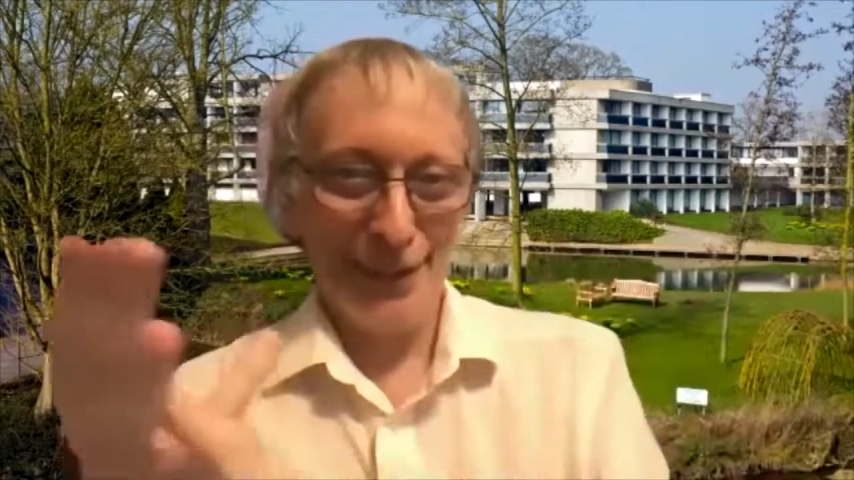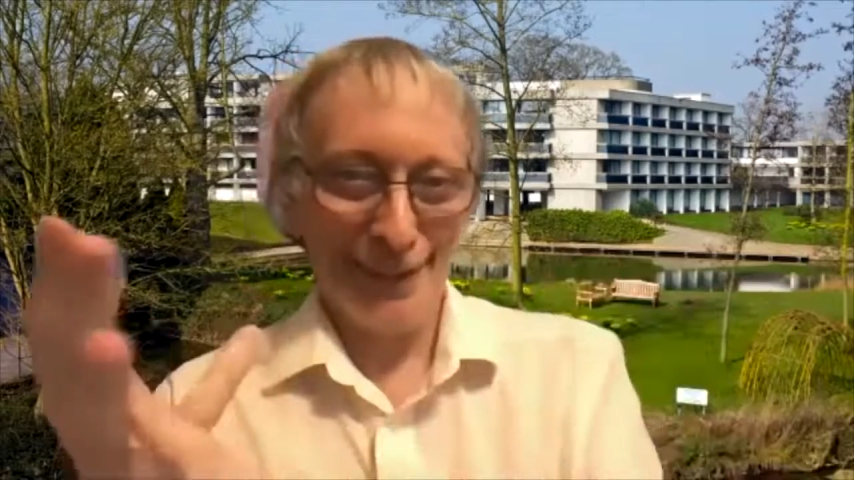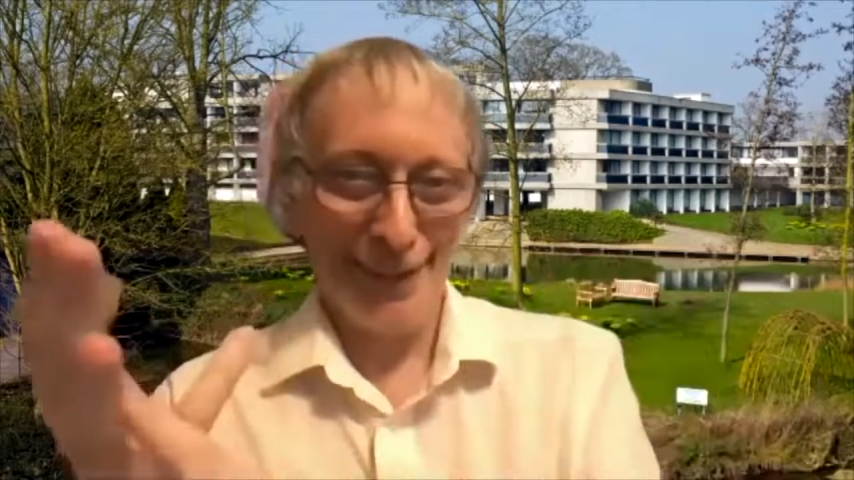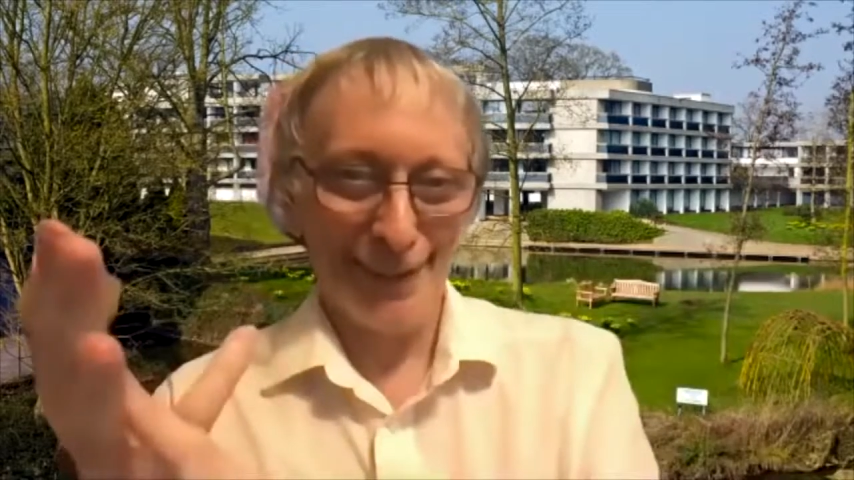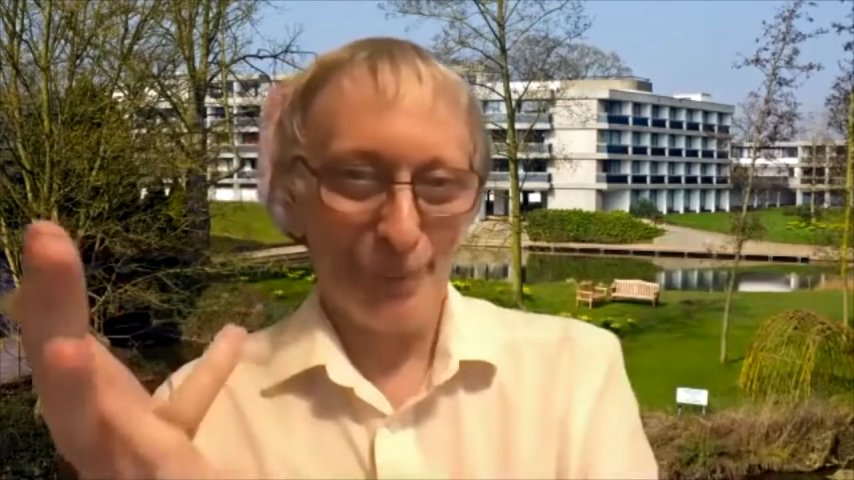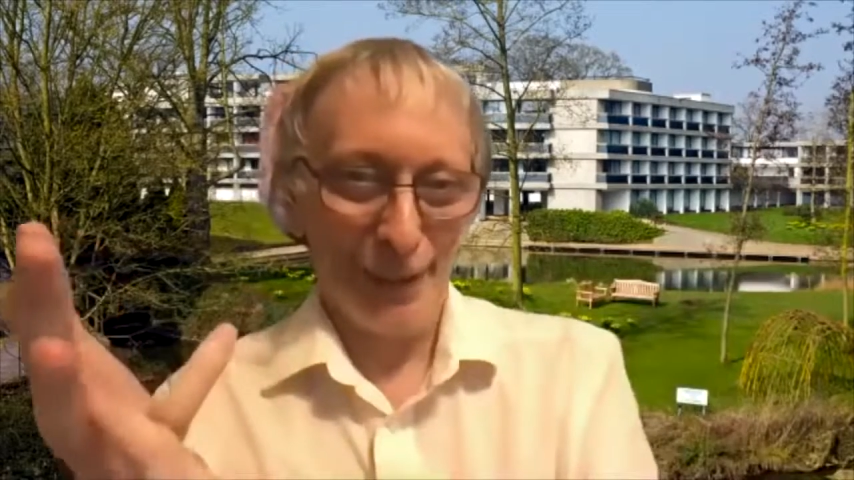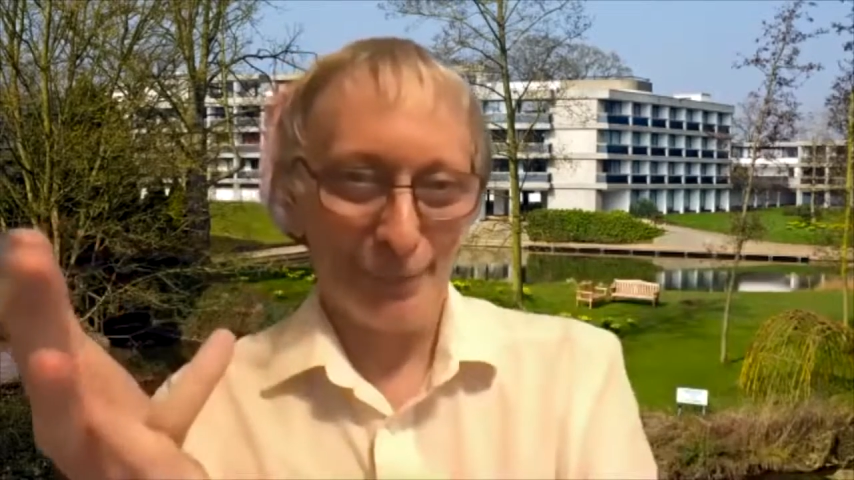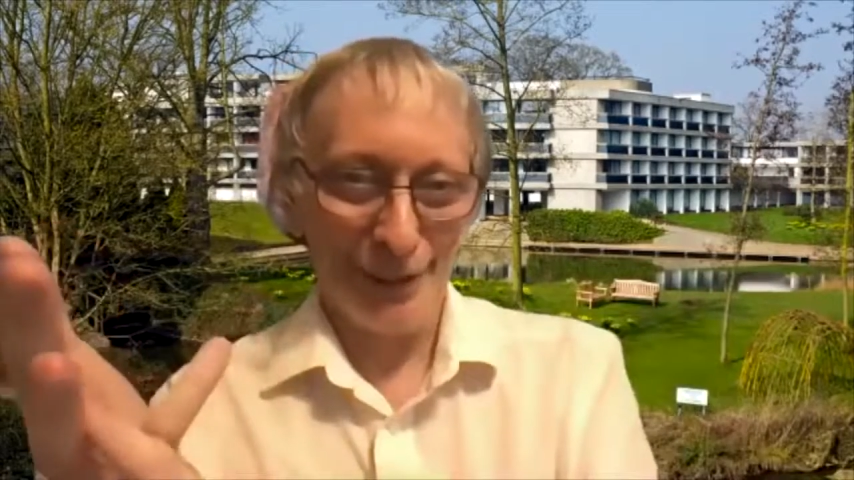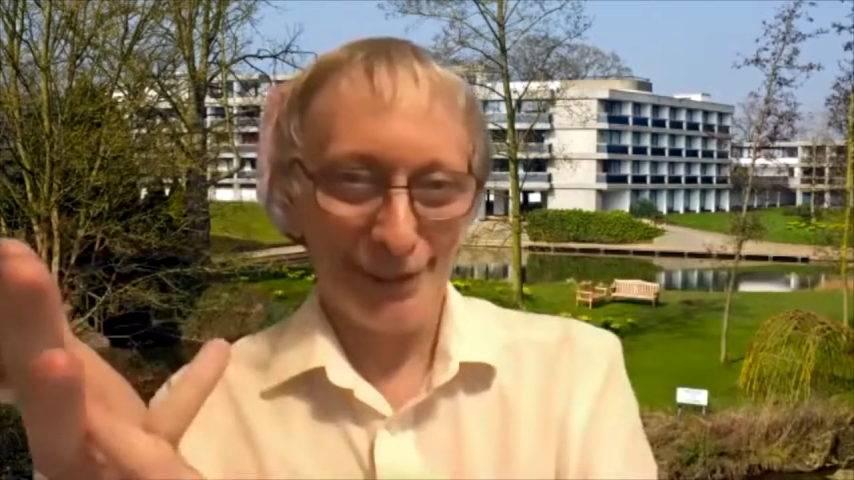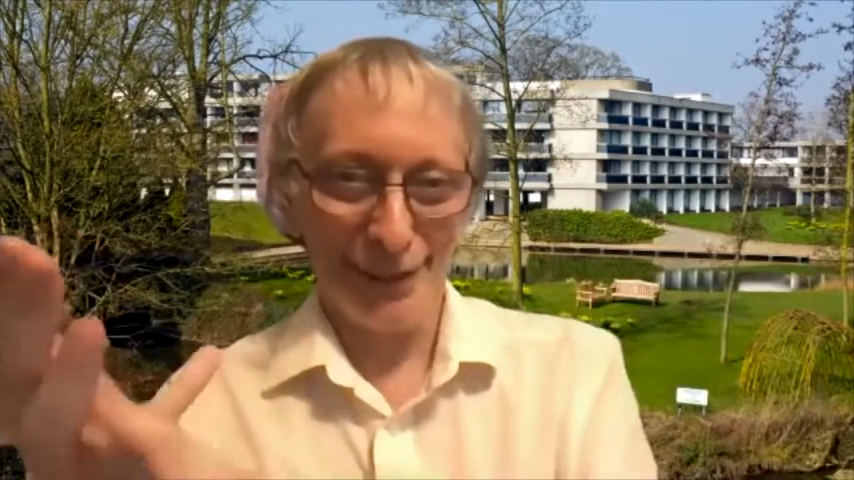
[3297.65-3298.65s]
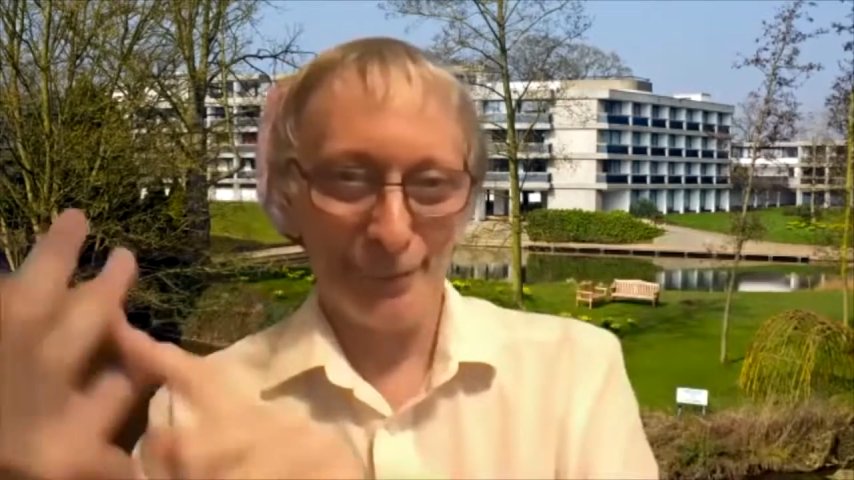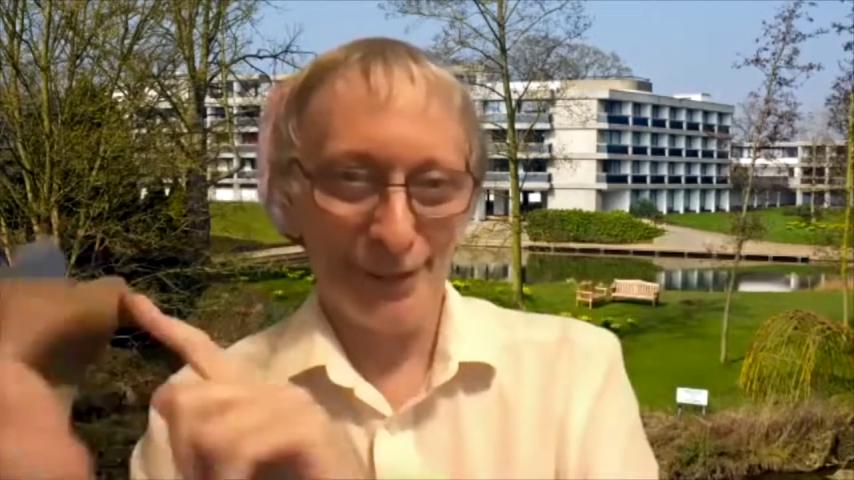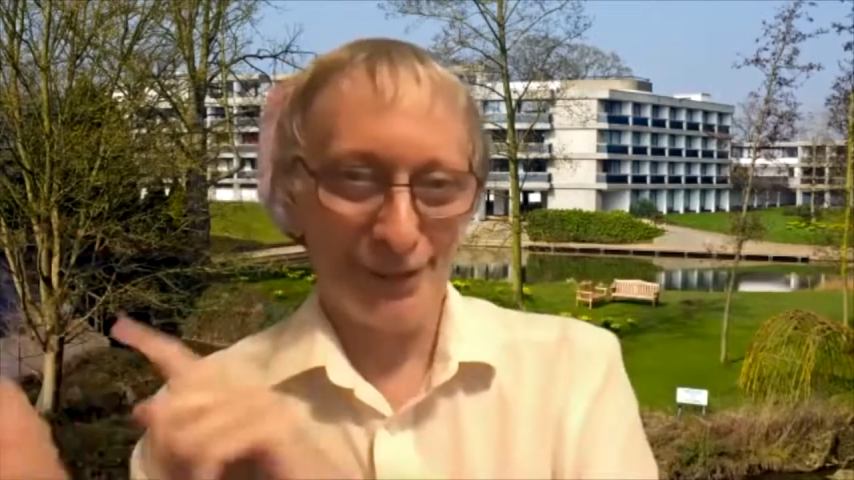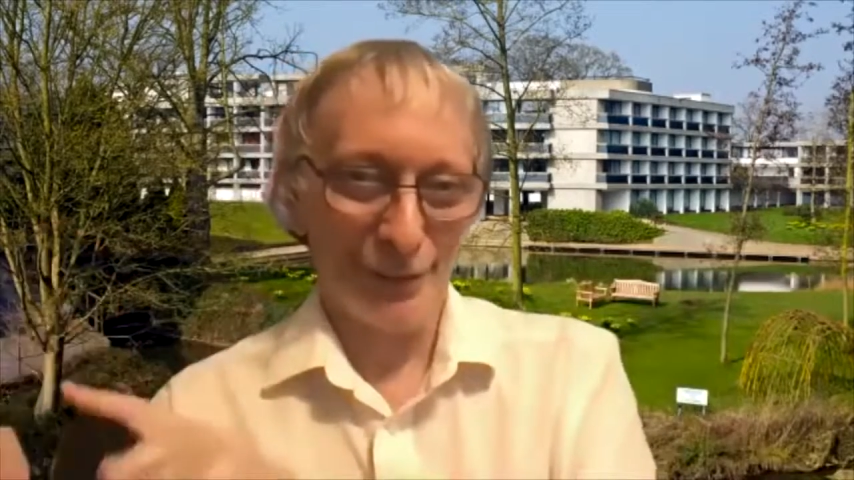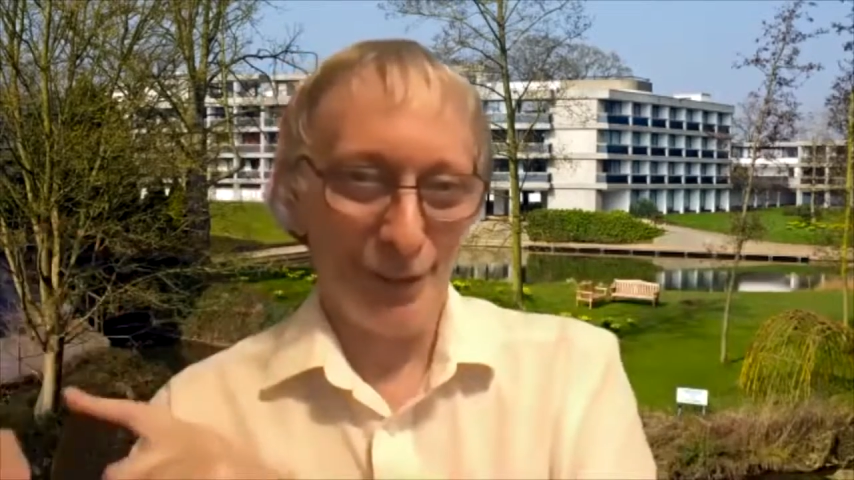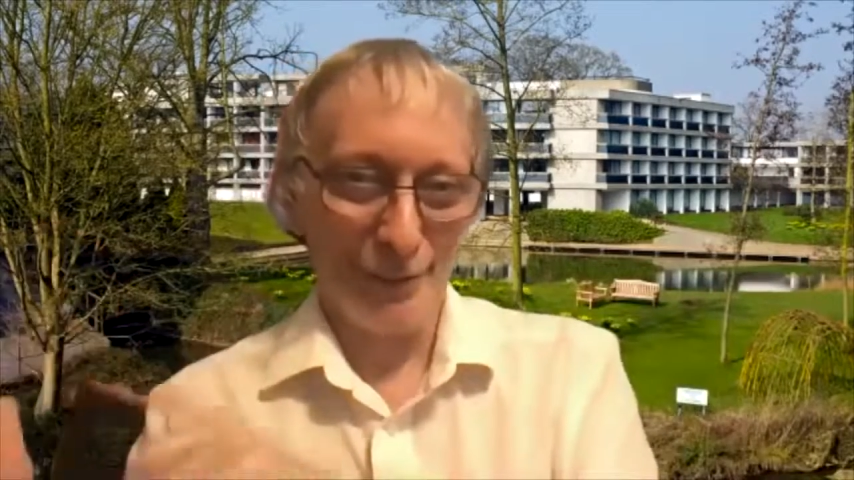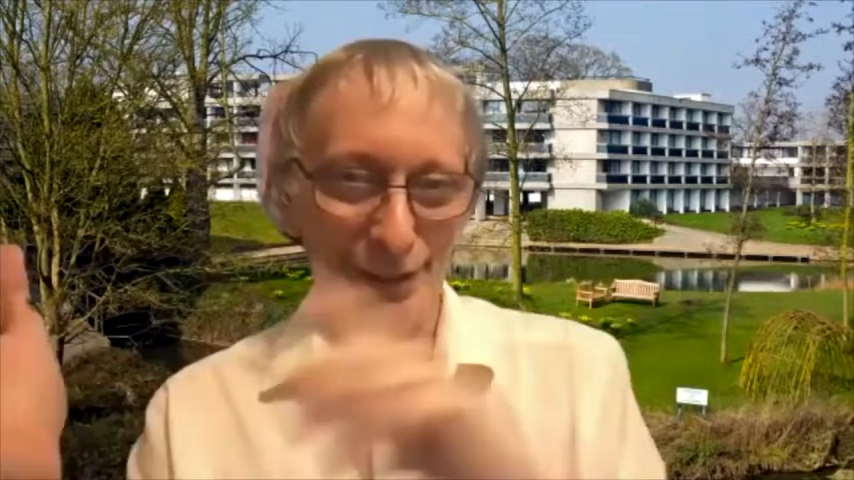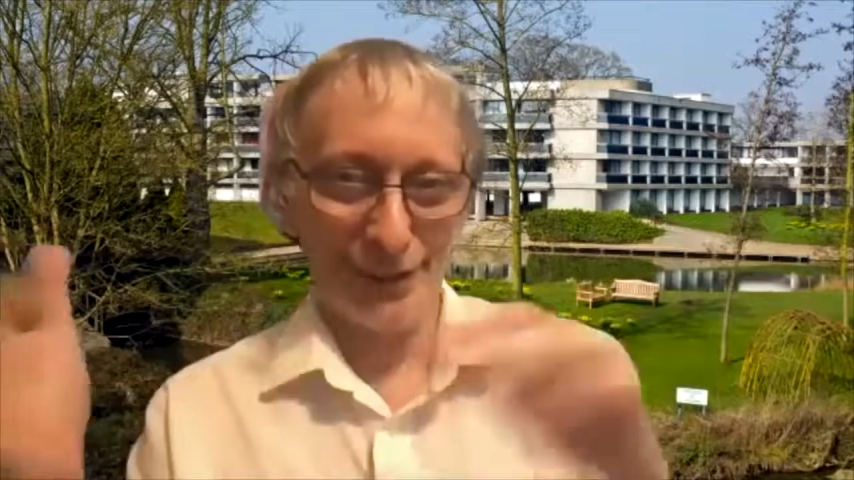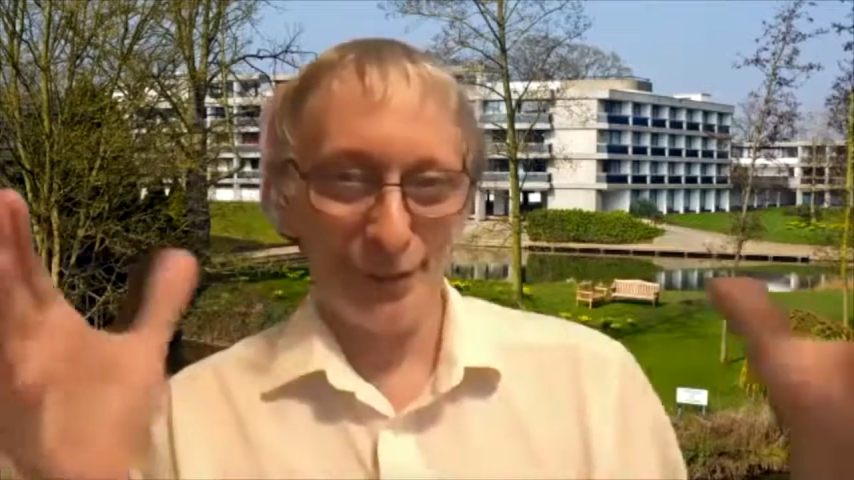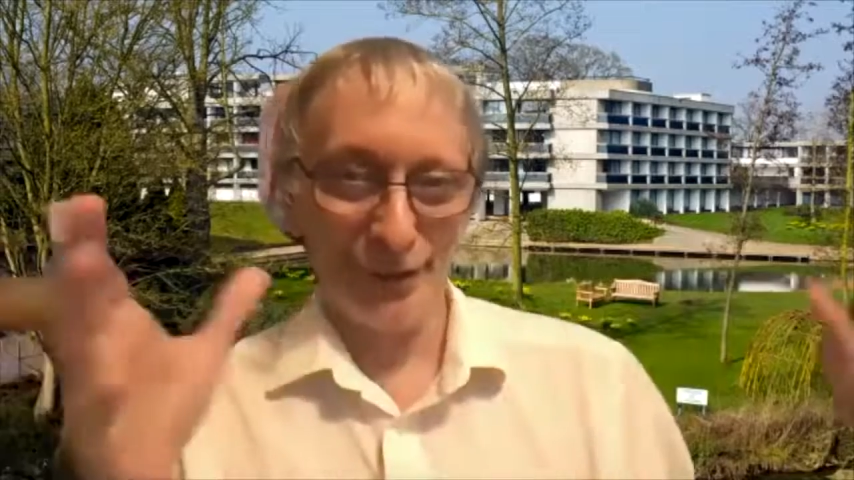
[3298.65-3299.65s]
another black person commits a crime, and
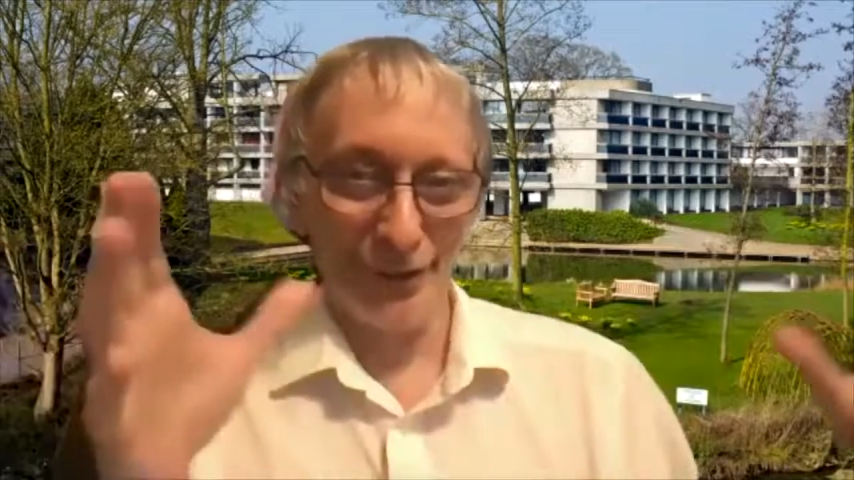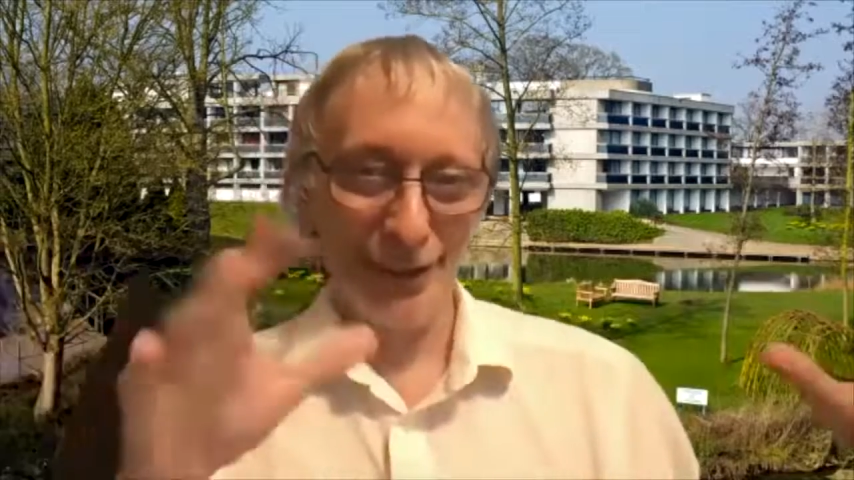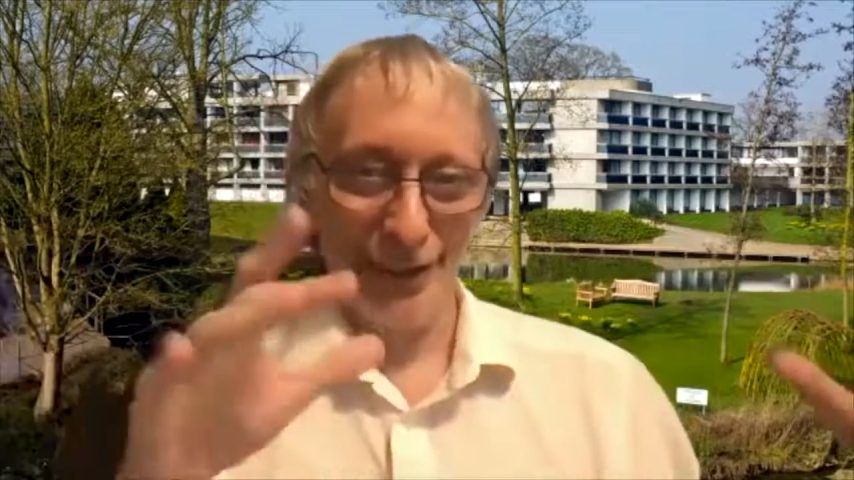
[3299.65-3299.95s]
so on.